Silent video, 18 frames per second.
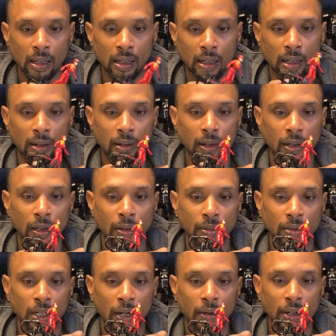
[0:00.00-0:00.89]
It, uh, it
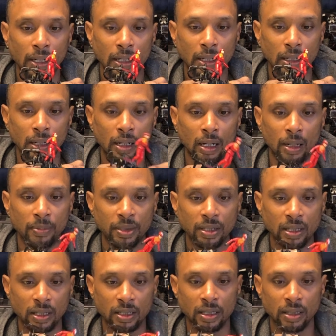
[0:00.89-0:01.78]
was already in the on
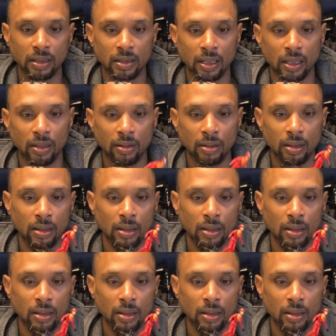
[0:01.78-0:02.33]
position, so,